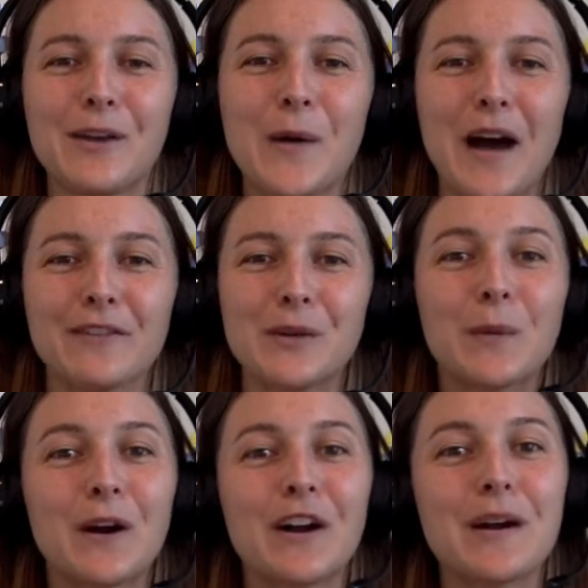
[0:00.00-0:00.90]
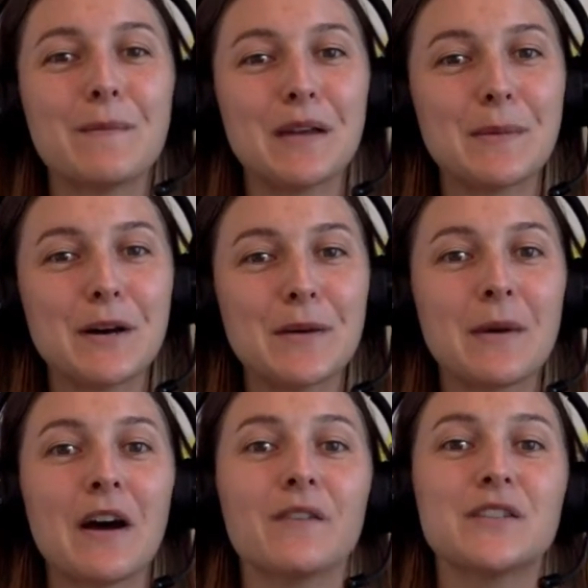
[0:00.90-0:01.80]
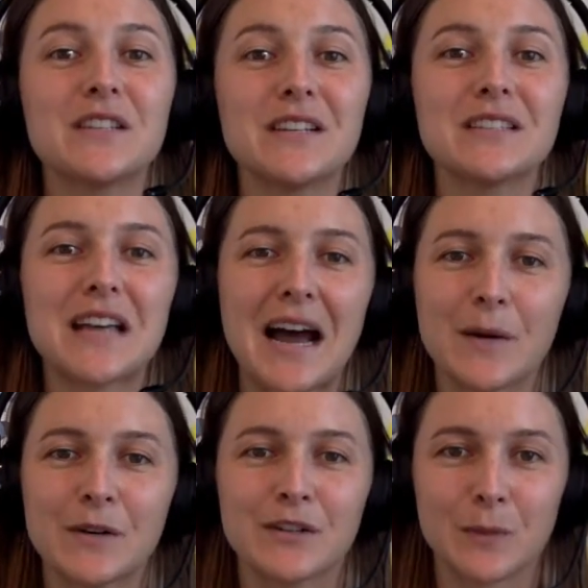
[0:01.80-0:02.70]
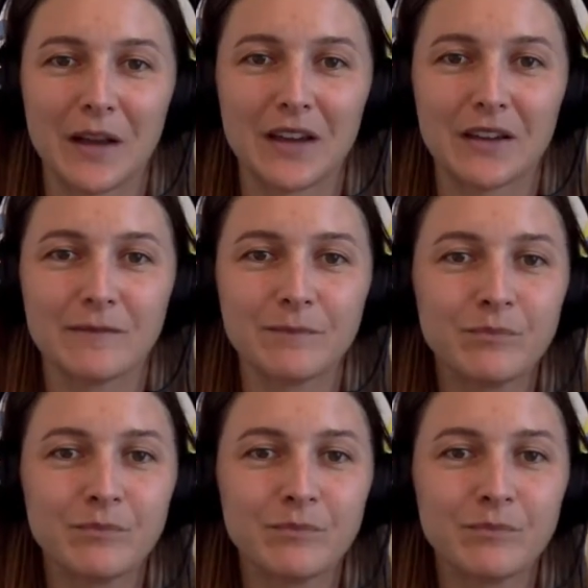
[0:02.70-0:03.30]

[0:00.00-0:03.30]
you have to work a minimum of six hours a week.